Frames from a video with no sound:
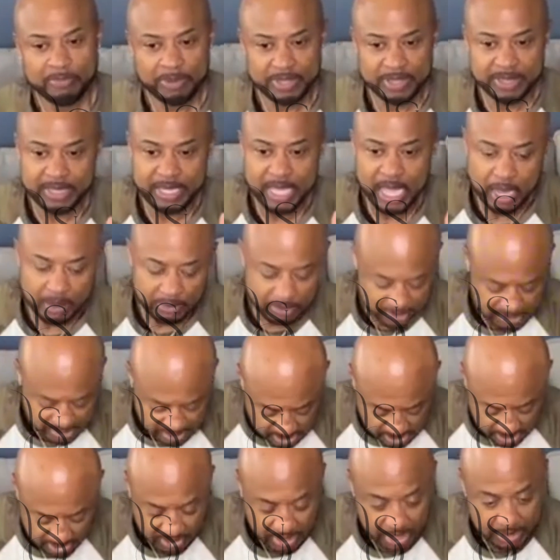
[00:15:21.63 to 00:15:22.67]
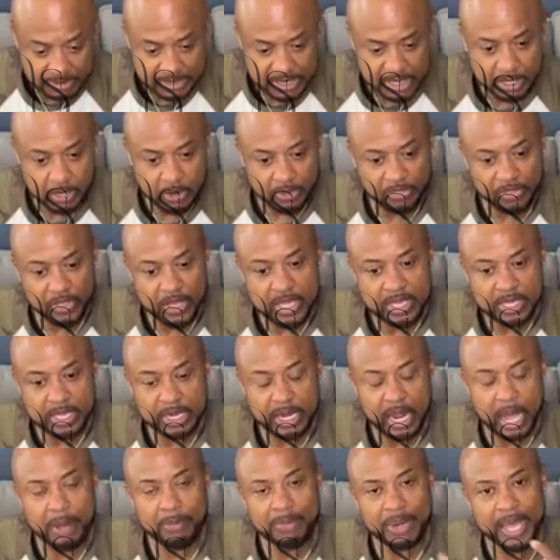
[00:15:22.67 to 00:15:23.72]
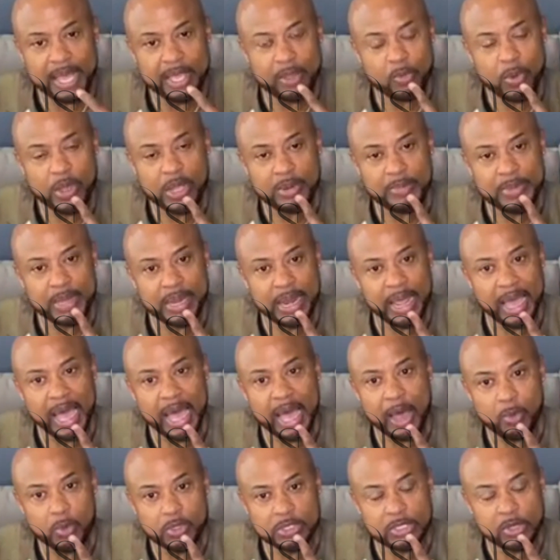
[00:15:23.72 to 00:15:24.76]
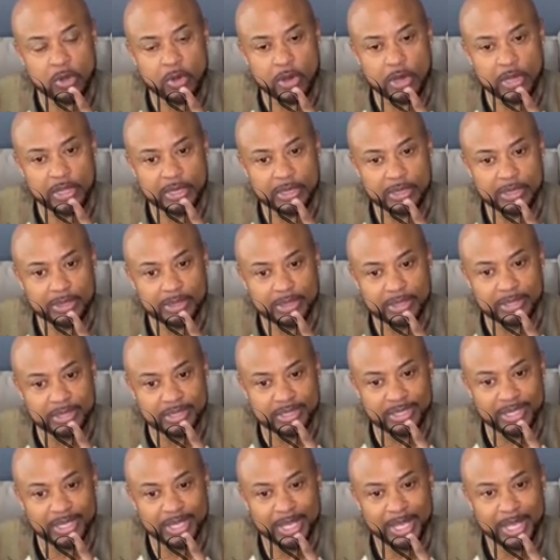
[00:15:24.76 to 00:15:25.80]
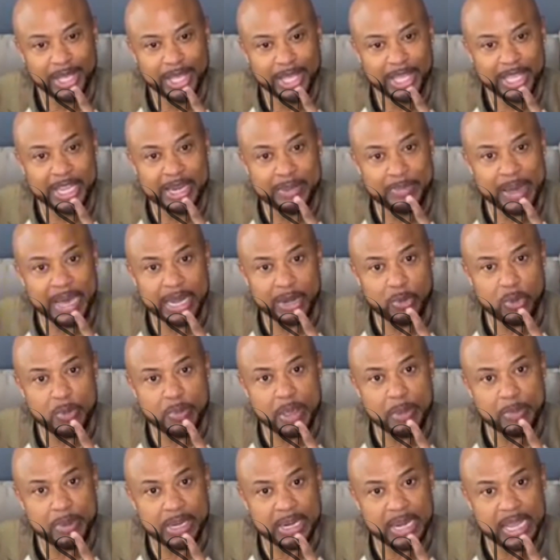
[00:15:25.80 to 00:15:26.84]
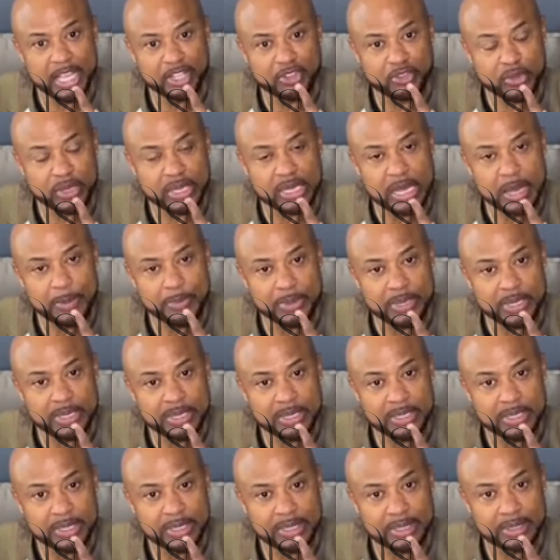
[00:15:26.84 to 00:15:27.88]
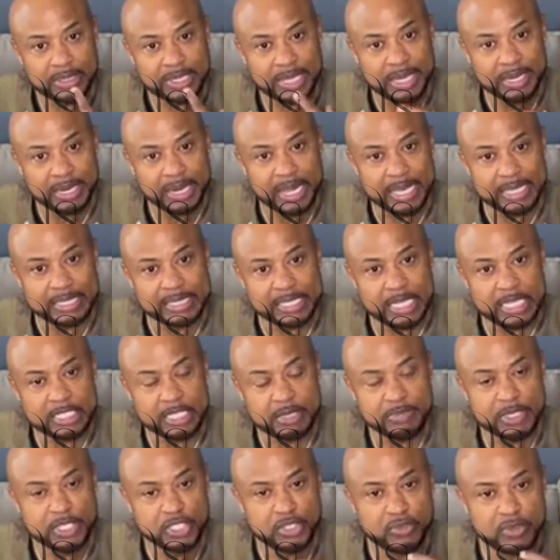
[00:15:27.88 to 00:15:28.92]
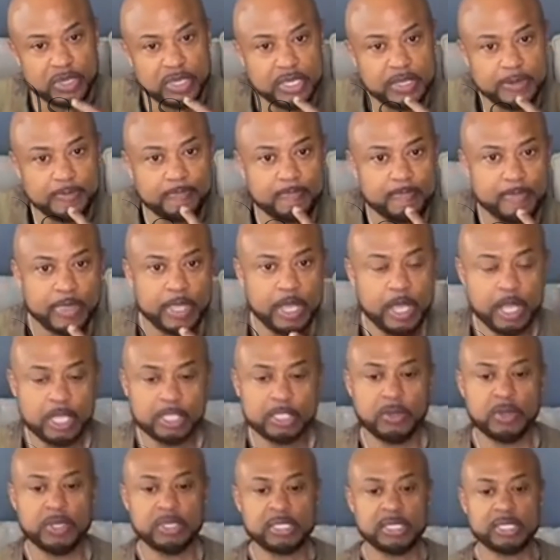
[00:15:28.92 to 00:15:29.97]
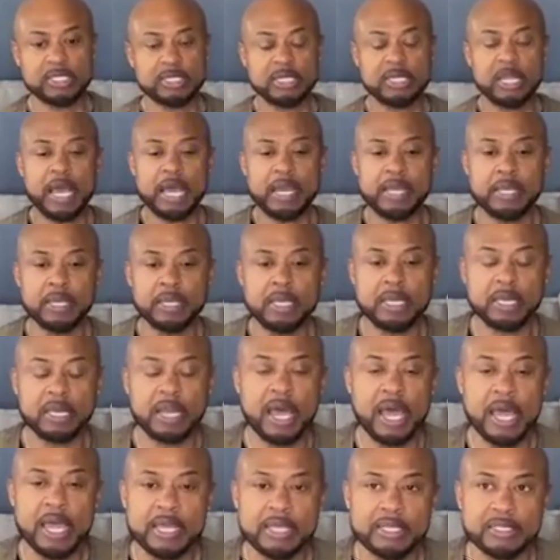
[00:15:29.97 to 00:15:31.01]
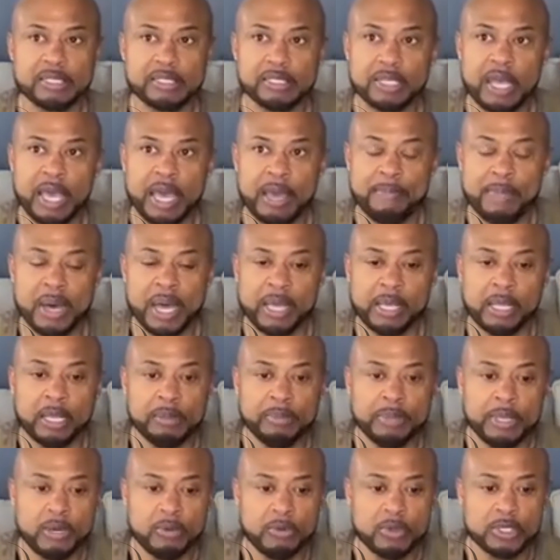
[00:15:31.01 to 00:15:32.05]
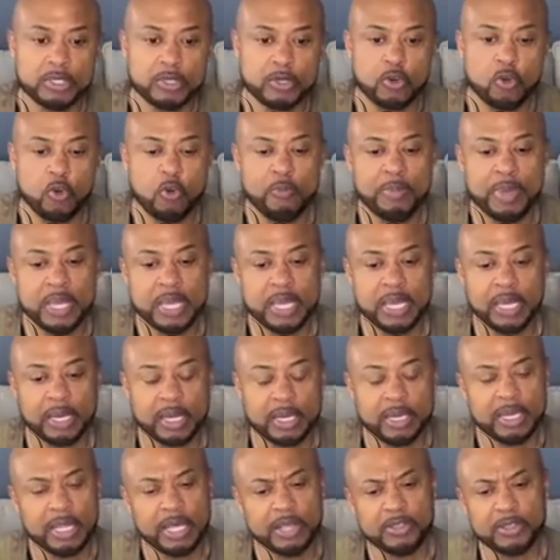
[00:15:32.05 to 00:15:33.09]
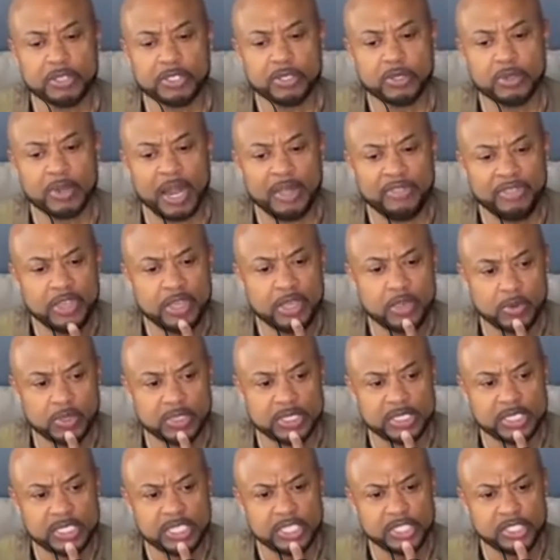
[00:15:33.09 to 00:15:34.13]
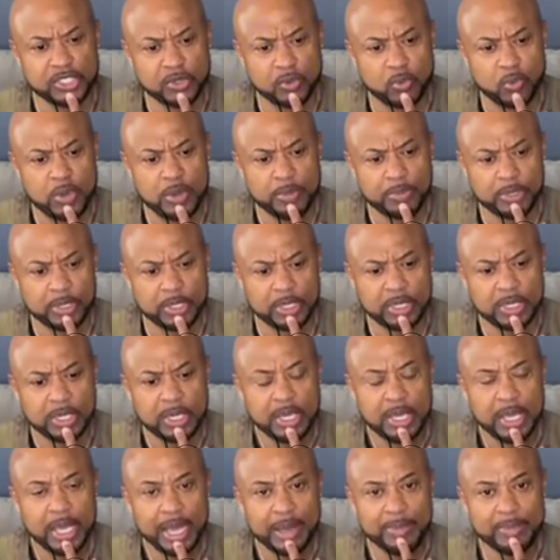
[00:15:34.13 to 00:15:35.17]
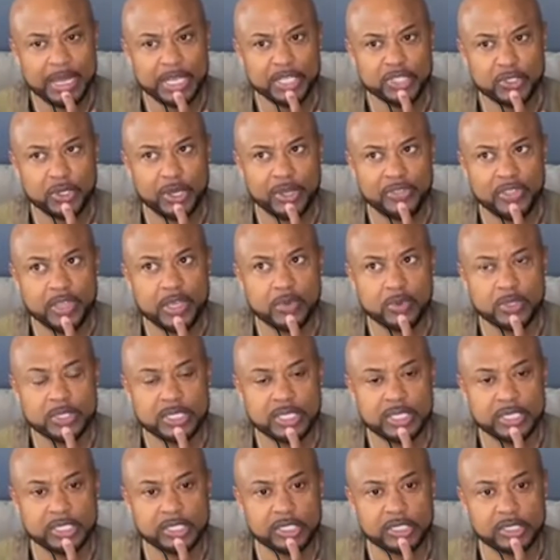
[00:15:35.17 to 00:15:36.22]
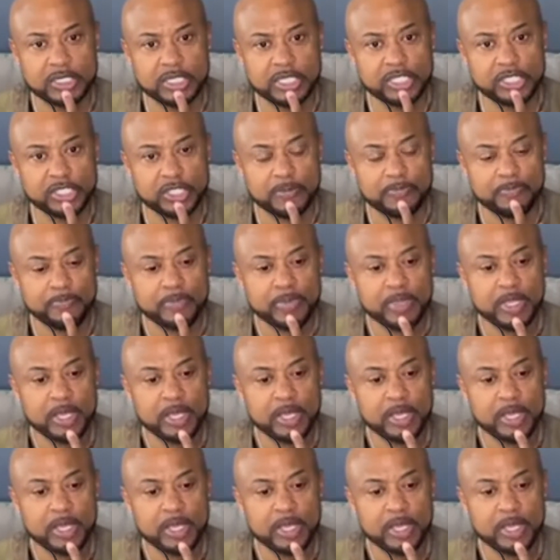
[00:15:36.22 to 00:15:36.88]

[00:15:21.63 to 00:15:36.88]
But now that I'm sitting here thinking, I'm like, wait a minute, I was on, anybody remember Electric Company? Kind of like Sesame Street. So in Cincinnati and Lincoln Heights, at my elementary school, me and another student, I think it was Tisha Wimberly. I'm not sure, I think it was Tisha.